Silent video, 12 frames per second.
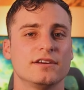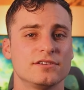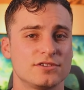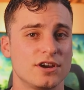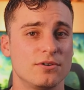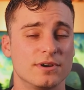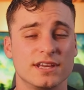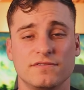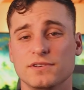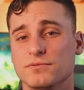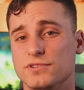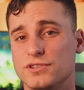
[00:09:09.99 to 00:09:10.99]
So,
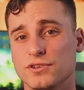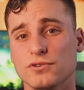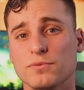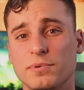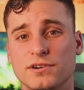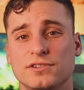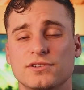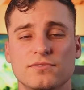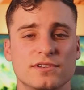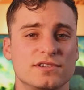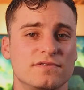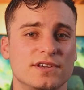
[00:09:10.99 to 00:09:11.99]
if you do
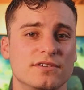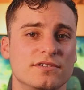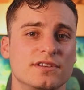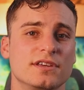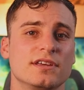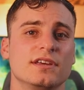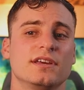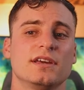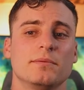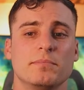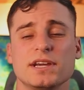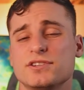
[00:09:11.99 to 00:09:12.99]
pursue this field,
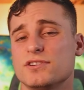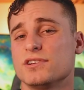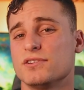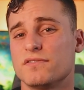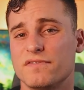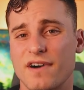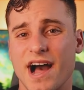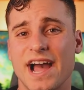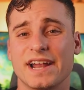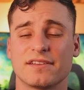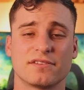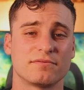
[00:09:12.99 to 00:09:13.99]
Make sure you
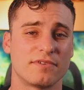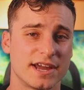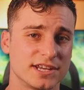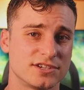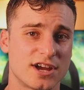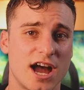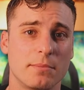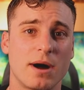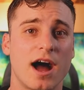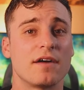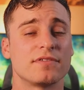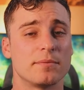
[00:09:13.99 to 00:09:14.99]
find the right job
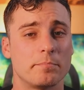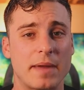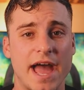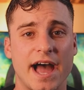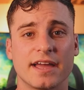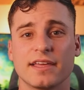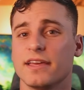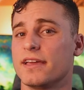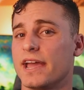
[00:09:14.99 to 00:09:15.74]
off the bat.